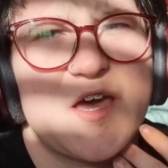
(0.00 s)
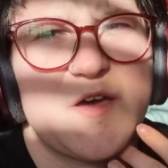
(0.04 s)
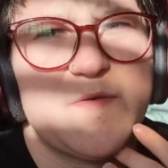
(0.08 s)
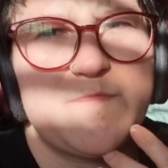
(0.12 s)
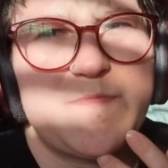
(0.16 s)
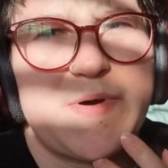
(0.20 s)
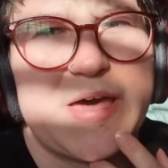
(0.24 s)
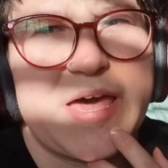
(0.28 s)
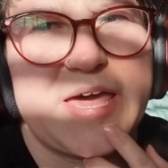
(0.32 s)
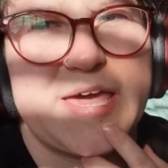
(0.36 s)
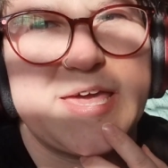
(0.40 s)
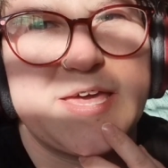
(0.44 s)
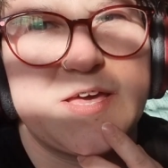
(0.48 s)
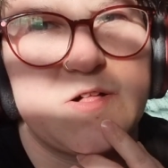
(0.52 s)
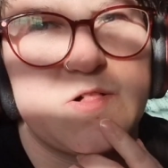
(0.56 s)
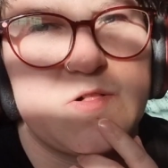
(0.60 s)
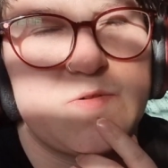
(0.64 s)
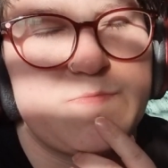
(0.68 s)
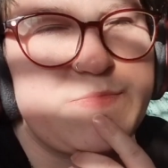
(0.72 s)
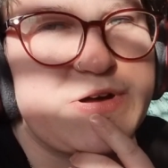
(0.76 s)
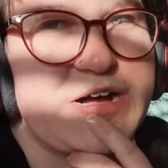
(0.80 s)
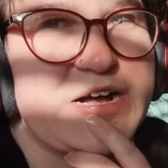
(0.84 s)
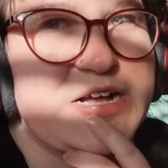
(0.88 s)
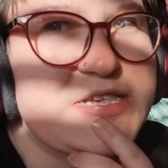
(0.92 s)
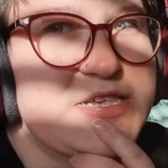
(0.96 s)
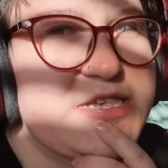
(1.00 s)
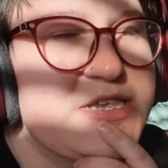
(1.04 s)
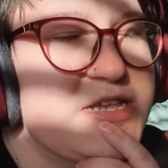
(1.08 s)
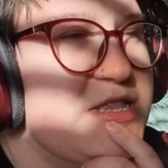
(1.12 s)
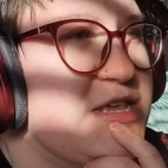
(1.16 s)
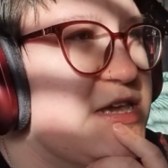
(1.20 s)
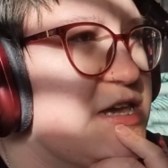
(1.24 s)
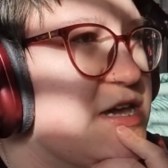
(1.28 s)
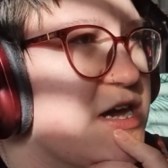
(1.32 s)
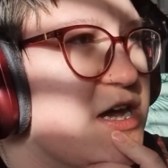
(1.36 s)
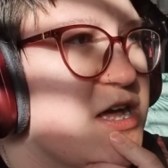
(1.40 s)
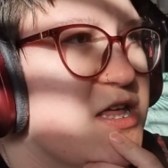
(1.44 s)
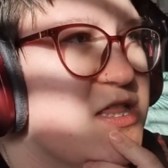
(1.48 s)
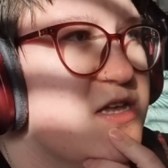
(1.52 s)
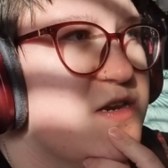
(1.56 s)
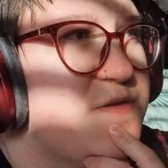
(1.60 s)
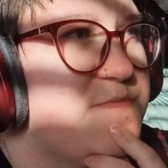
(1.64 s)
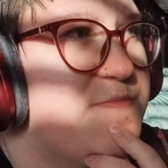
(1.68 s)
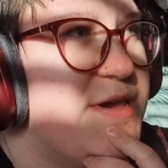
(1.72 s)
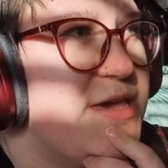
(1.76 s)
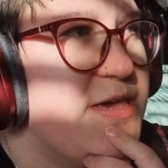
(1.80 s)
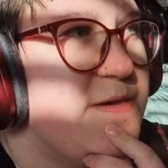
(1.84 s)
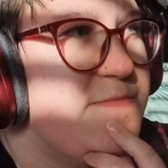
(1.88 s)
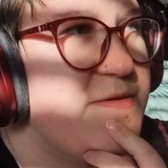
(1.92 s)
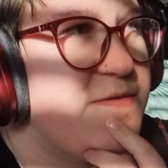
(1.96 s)
pale pastel-y coloured
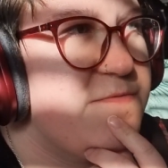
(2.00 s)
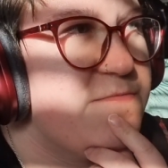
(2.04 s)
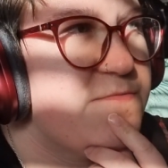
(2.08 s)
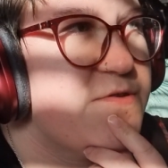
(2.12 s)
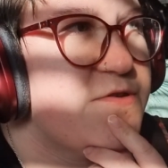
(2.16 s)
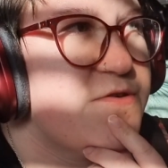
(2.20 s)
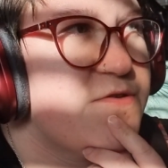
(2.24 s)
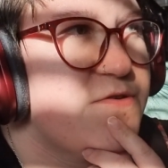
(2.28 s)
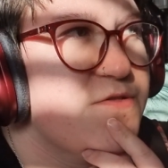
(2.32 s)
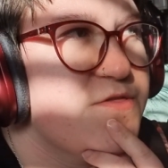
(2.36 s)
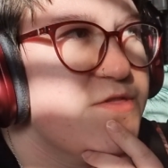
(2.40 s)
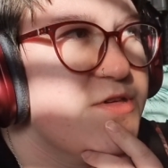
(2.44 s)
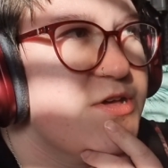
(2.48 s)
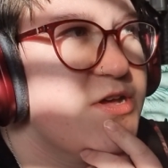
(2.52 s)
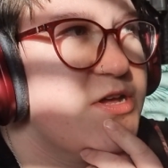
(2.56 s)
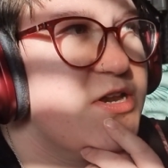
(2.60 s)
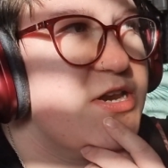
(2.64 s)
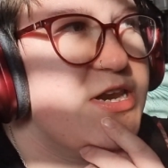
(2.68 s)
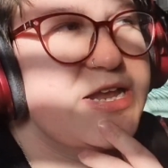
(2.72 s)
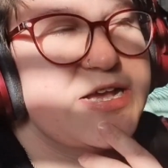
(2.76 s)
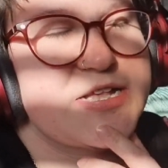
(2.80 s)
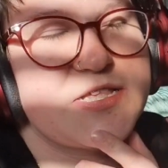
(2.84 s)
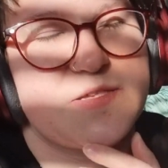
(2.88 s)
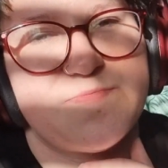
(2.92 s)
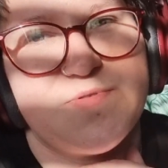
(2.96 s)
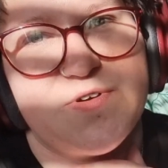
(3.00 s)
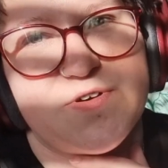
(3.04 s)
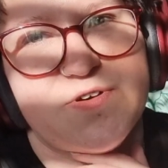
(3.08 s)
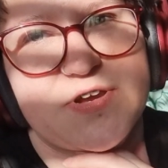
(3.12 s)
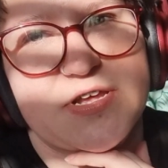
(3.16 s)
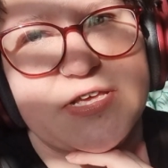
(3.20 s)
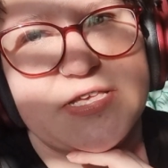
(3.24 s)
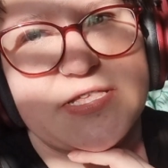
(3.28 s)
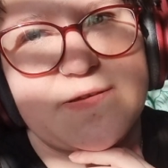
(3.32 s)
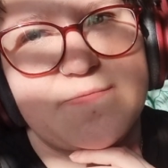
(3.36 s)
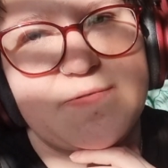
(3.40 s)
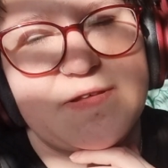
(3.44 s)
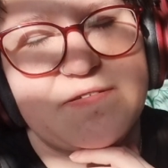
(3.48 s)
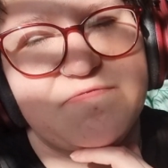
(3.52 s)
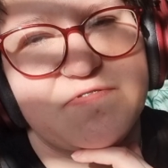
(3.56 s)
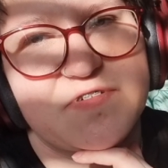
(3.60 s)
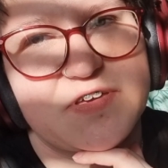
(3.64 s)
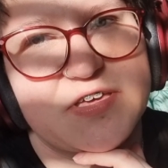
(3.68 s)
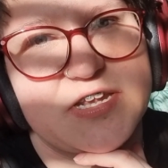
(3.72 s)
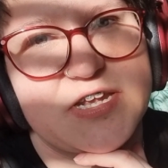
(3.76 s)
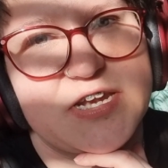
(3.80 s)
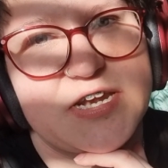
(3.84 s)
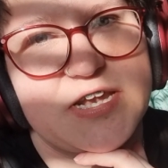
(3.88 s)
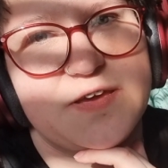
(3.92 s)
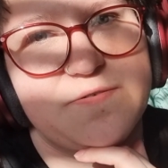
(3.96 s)
baby wool that, let's be honest, I'm never
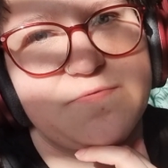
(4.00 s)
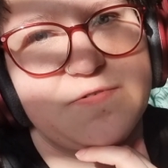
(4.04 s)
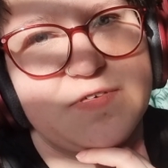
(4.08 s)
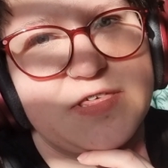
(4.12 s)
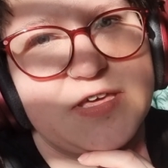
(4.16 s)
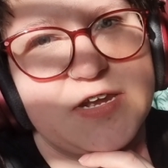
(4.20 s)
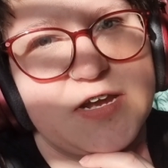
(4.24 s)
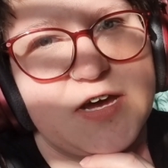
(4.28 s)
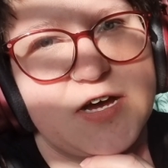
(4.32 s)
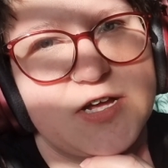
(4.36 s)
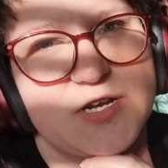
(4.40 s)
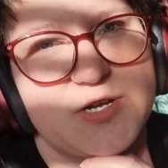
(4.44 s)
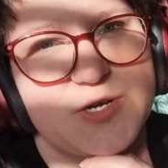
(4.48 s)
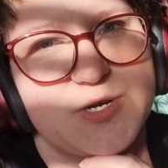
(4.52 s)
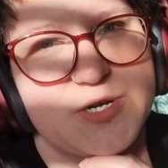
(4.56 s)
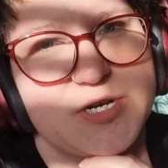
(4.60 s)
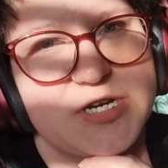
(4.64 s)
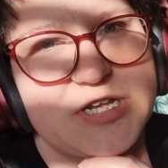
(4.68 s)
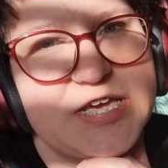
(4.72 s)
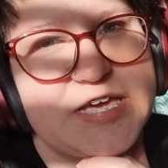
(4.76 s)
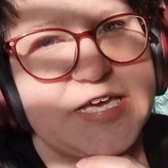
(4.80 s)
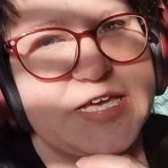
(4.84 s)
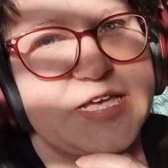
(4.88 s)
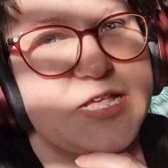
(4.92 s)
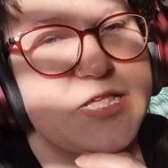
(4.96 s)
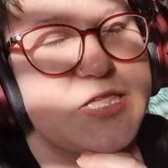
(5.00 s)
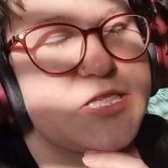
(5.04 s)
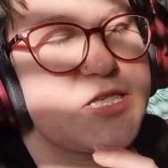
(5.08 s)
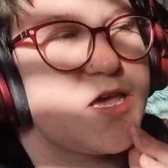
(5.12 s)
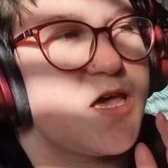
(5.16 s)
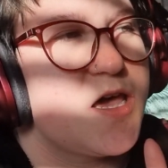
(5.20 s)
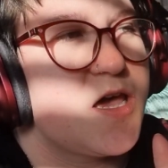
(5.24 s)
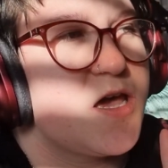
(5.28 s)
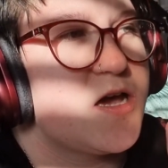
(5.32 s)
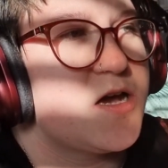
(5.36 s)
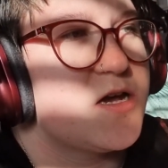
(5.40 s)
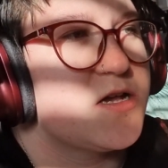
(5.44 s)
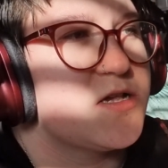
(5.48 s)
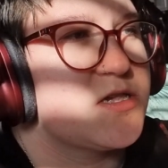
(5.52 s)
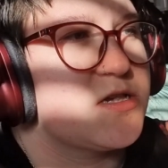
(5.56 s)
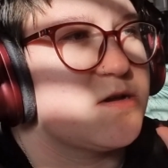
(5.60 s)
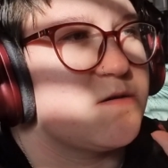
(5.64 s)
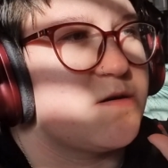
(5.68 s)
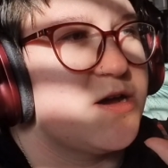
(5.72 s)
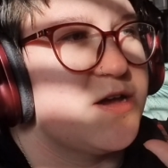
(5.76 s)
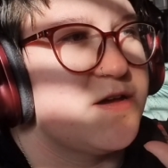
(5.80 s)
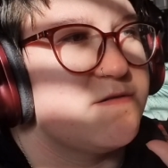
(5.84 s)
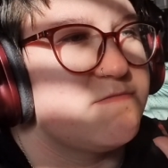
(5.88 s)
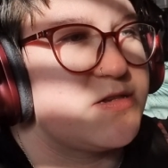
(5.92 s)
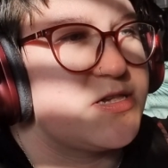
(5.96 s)
going to knit within 100 years. So
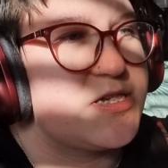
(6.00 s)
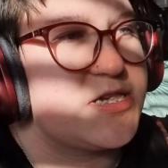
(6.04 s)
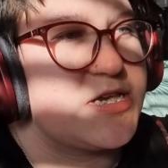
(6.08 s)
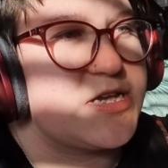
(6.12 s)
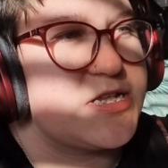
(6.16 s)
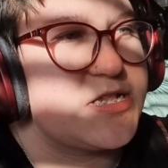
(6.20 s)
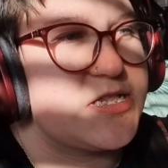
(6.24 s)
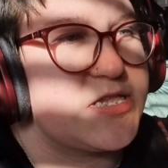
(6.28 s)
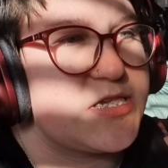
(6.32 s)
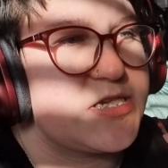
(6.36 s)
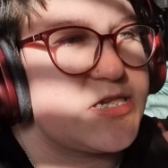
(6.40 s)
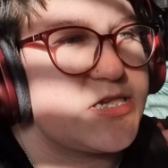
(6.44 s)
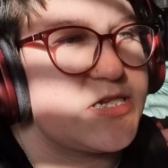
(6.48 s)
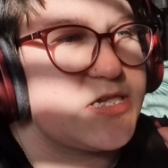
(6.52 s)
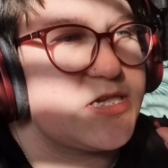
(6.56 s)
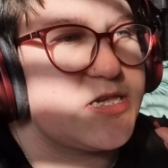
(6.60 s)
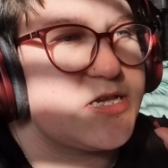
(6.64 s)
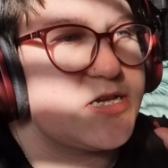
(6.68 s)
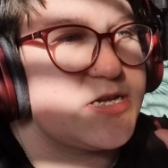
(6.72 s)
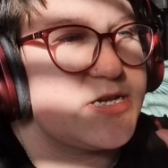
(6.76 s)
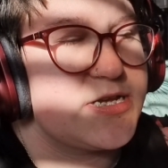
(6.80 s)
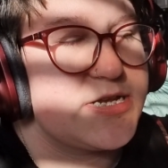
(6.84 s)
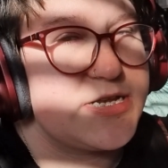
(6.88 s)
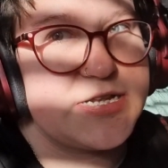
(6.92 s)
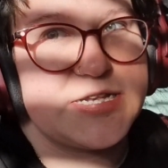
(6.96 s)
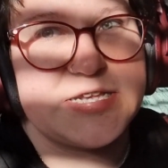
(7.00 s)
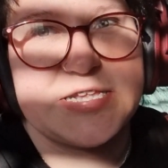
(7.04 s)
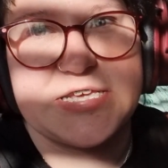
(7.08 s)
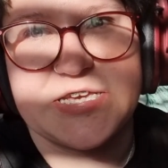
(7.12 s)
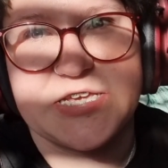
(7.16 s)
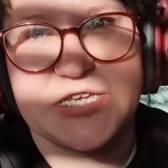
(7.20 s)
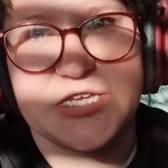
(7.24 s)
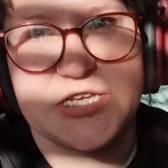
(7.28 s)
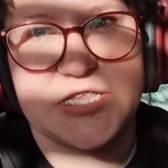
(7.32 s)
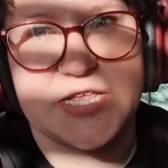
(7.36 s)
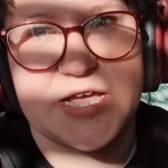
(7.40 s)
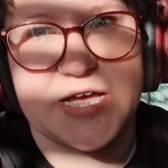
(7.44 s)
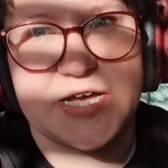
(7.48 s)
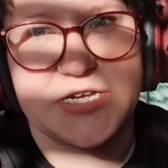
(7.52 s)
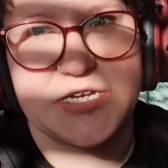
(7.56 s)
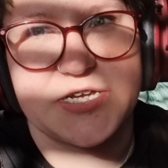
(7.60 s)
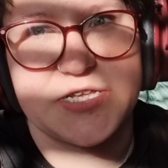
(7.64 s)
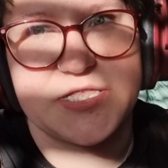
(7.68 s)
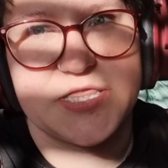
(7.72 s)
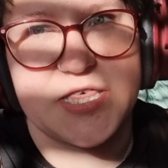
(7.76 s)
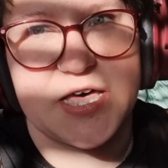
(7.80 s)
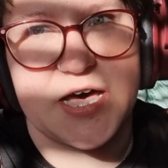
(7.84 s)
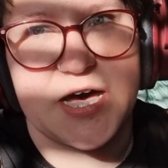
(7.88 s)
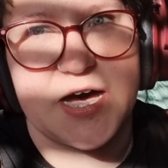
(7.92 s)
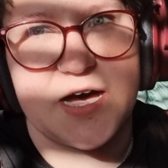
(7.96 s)
I have since
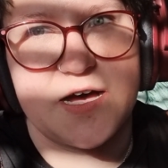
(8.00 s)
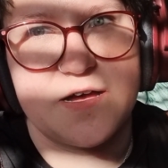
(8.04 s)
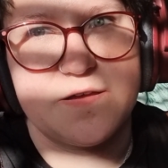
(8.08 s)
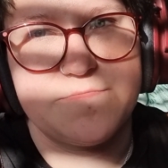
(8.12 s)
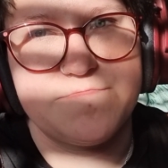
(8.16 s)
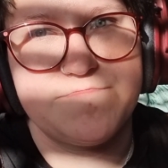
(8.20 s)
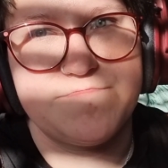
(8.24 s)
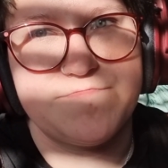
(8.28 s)
de-stashed that.